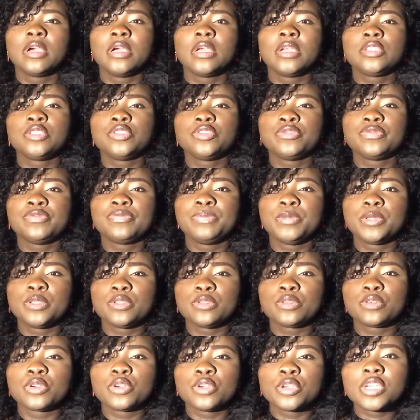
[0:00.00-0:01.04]
You've been
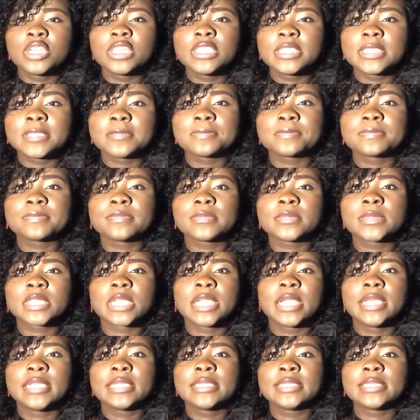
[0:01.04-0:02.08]
good.
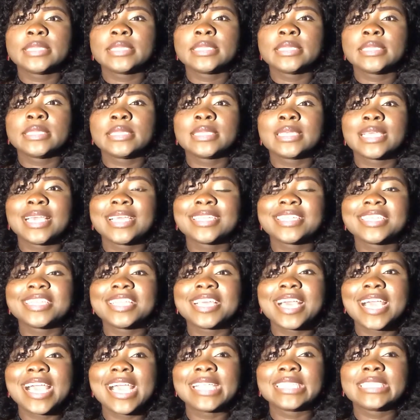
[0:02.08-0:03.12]
And
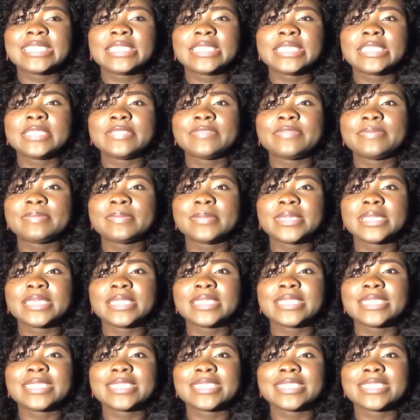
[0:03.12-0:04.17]
another
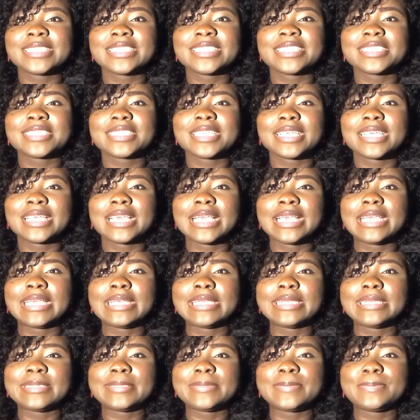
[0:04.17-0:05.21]
achievement is
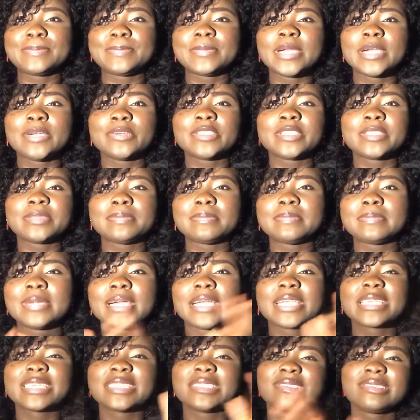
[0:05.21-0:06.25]
that um, I was
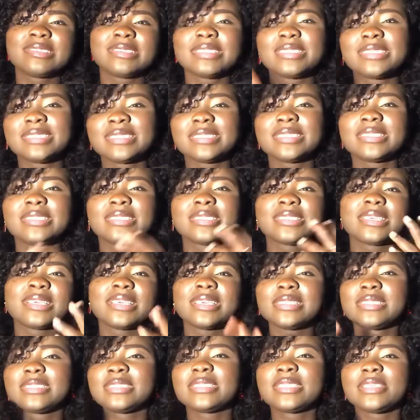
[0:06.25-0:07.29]
embarking on this
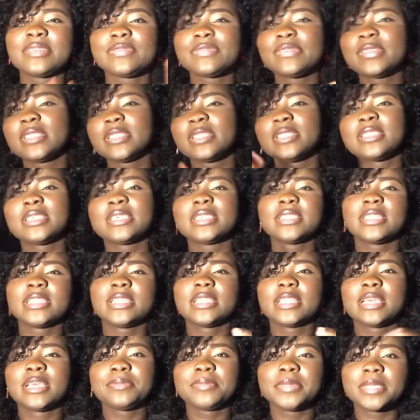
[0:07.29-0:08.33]
uh, saving thing, and
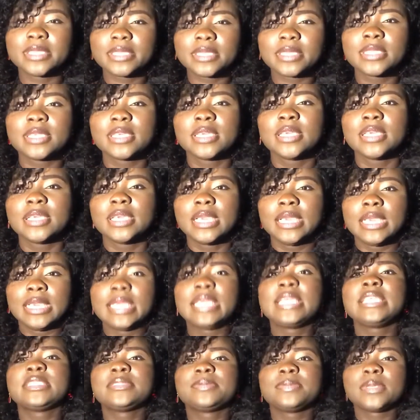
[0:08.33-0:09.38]
I mean,
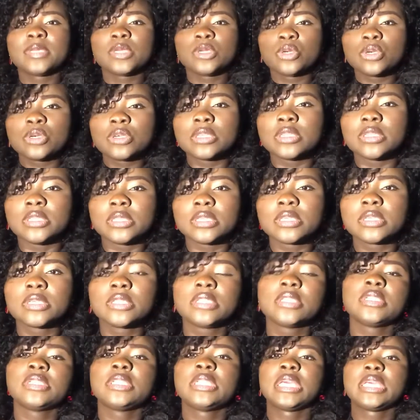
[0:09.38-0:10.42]
it's been good.
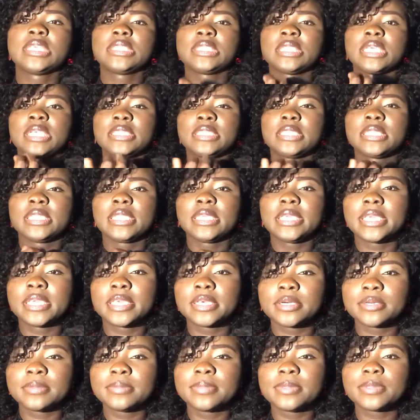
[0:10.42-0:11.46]
God has actually
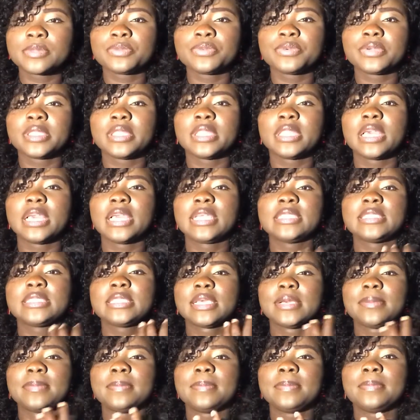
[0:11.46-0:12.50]
helped with that.
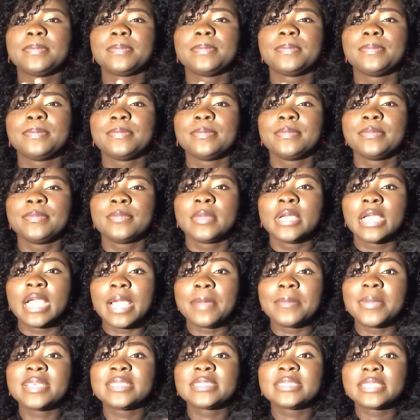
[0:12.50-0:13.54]
Um, I
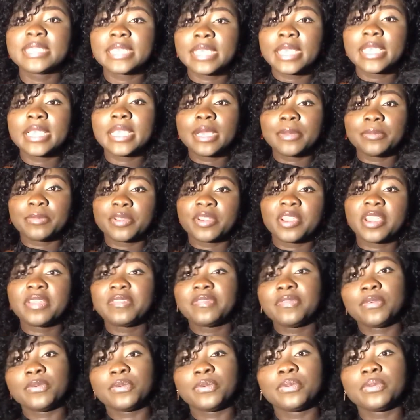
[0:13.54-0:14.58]
must say, I'm
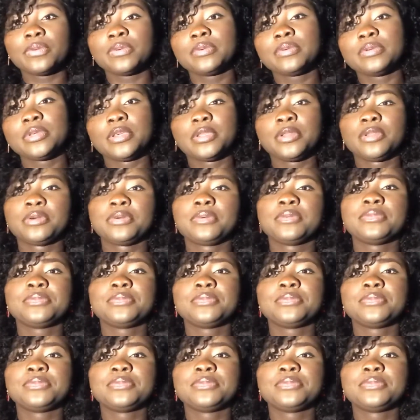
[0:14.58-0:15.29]
grateful, you know.